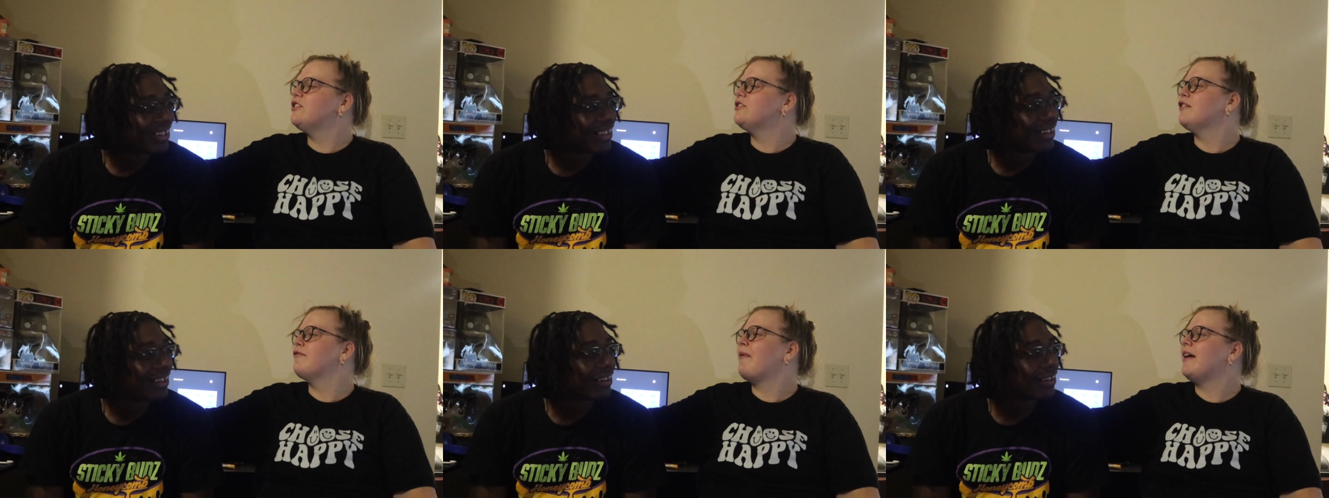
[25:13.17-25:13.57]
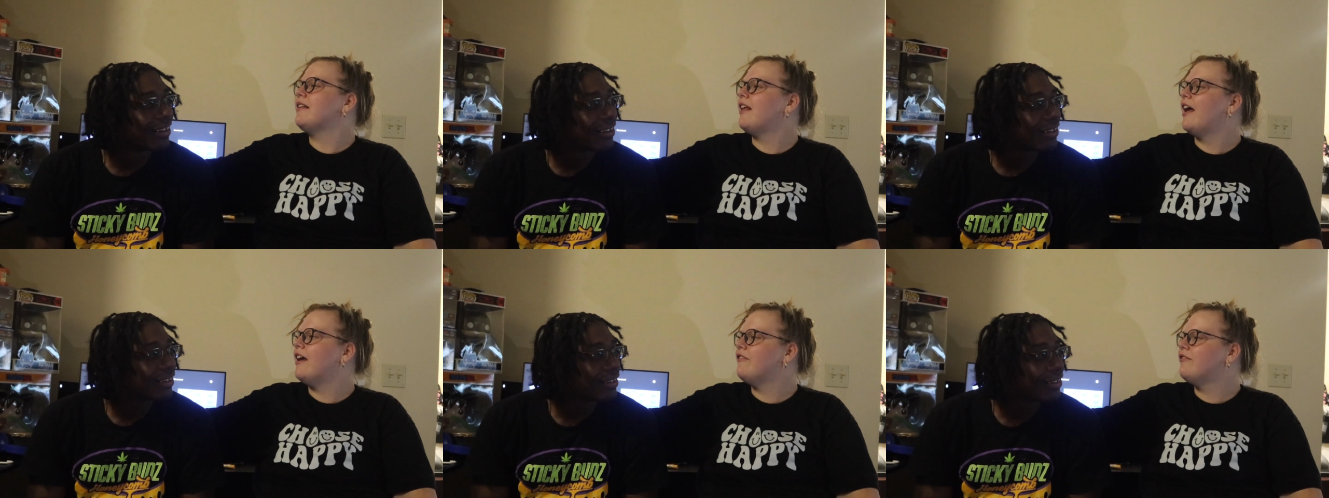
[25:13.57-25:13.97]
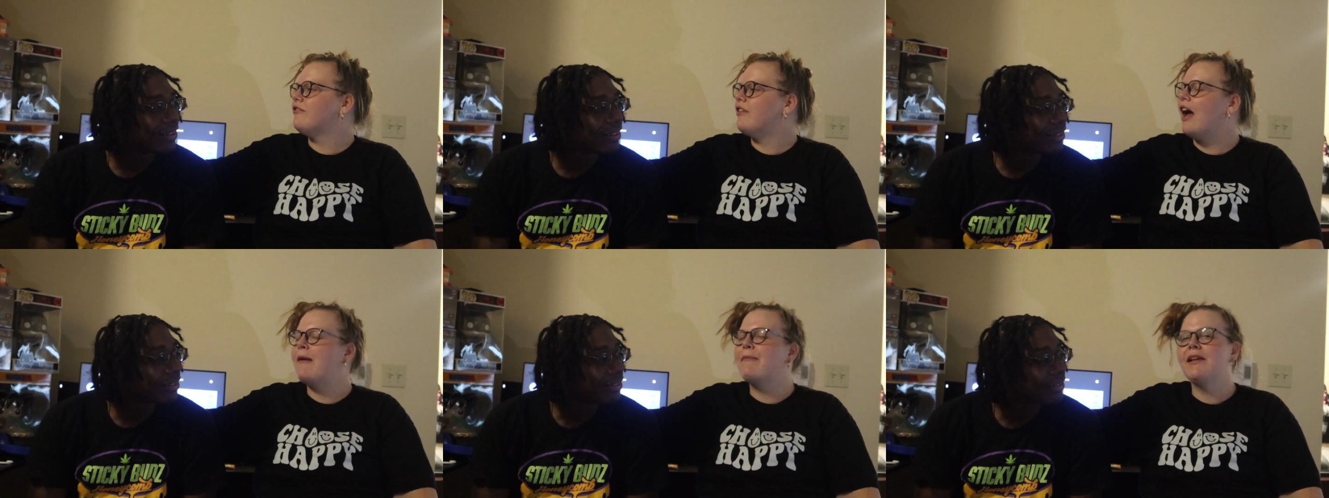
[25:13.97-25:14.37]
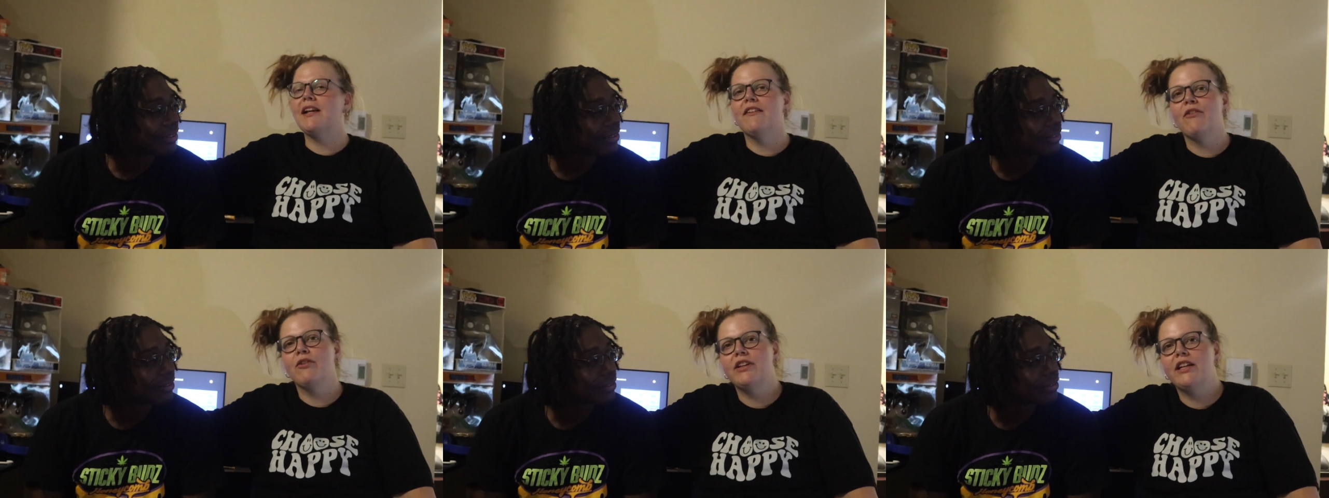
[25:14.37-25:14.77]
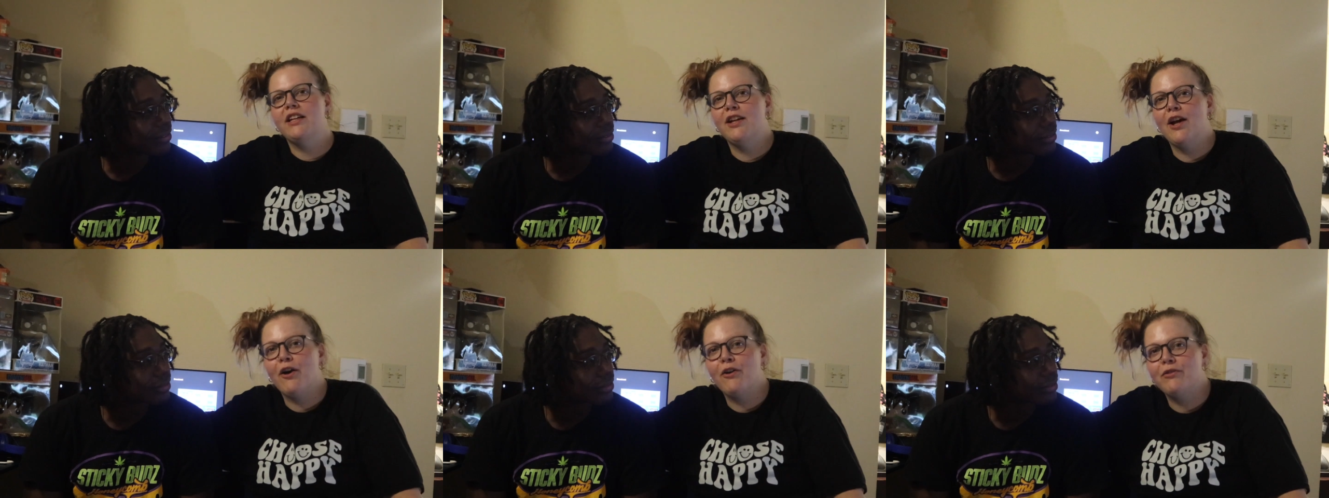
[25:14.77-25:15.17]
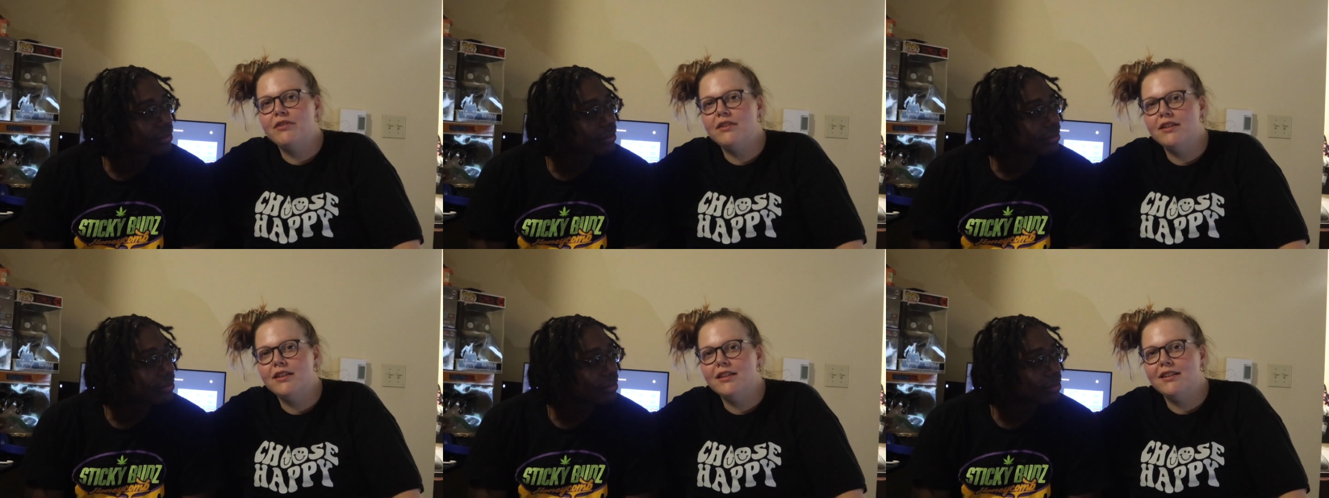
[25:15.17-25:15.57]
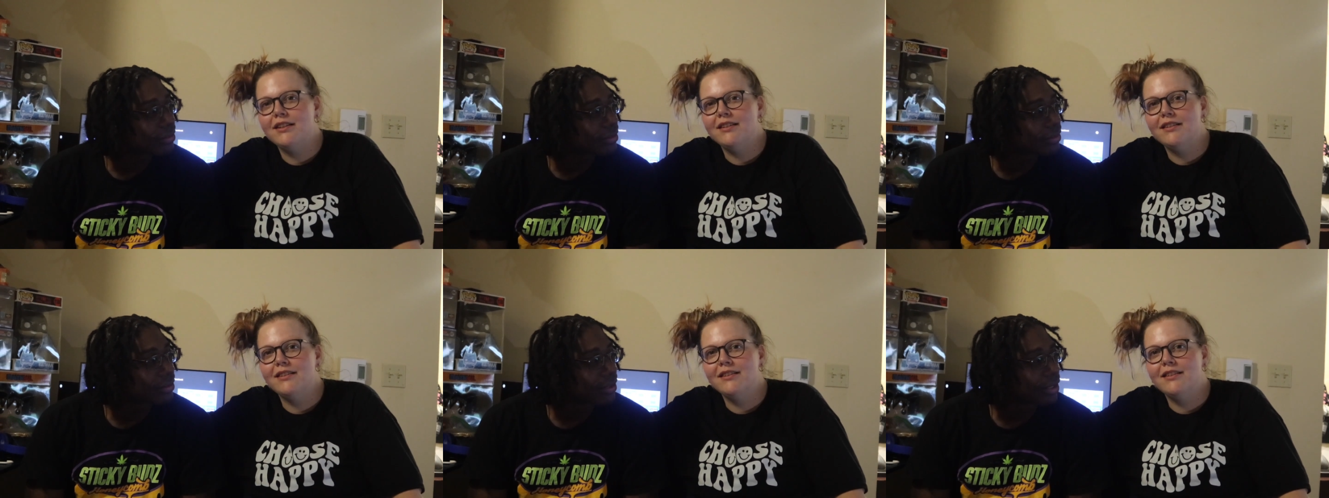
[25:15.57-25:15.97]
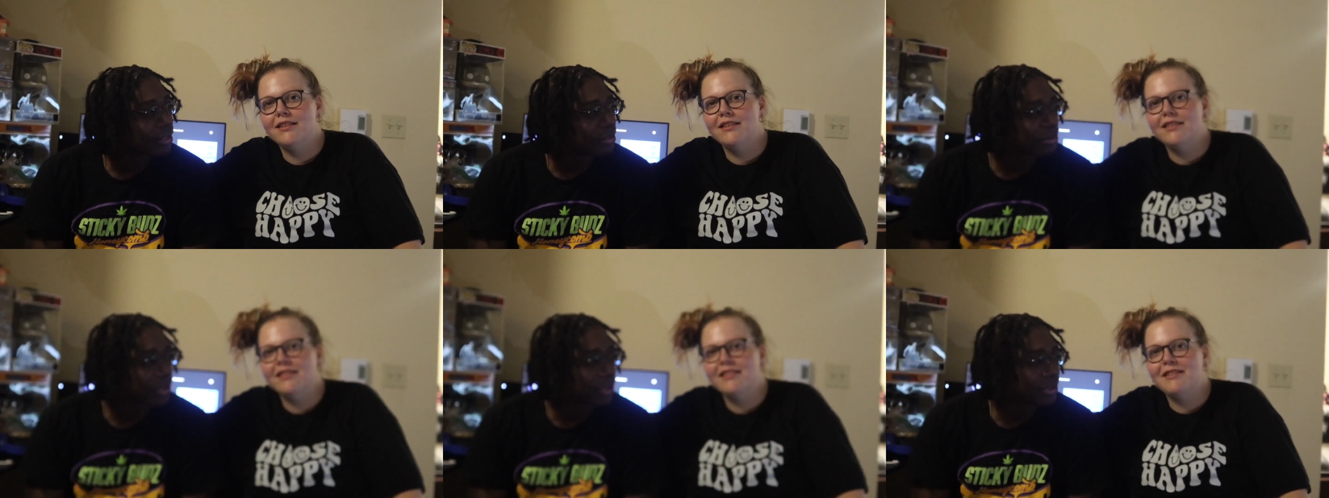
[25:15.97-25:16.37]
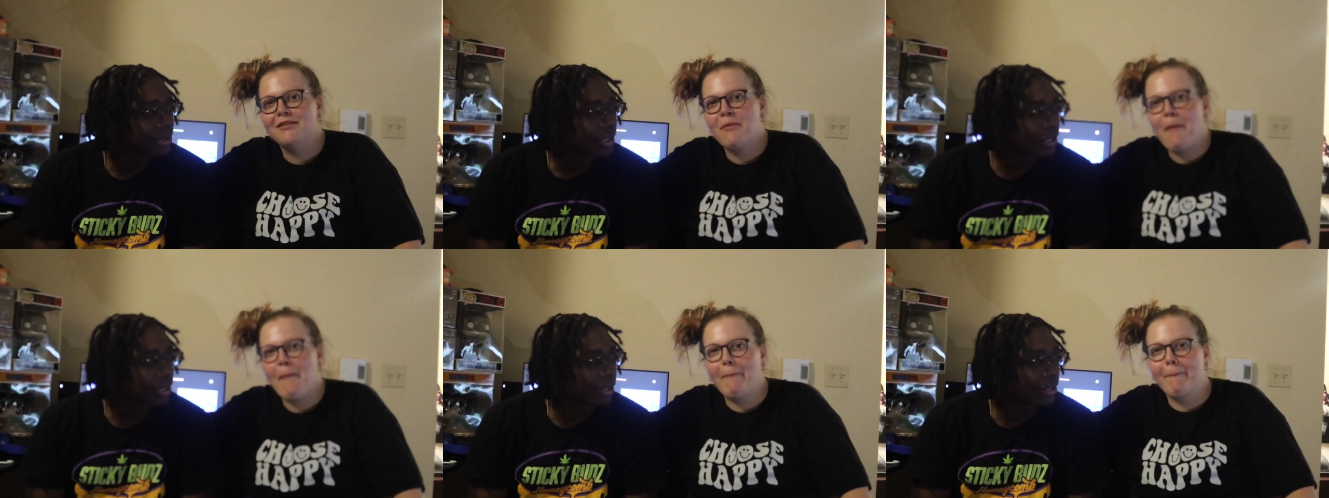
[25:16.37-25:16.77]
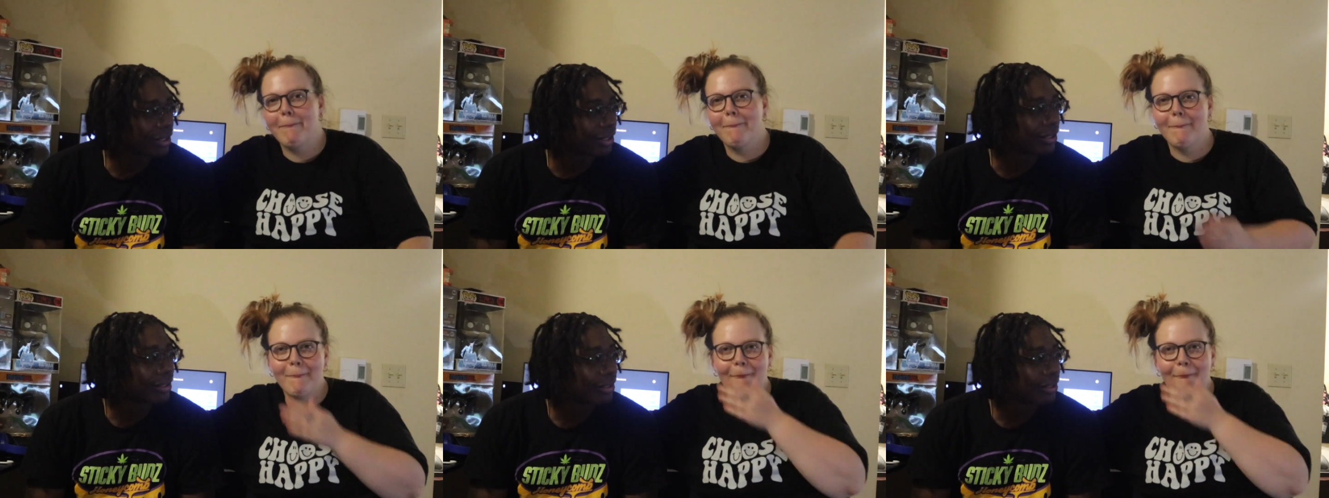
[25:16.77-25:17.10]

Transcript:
Speaker 1: years of my life. I mean, I've only known
Speaker 2: that's what I say.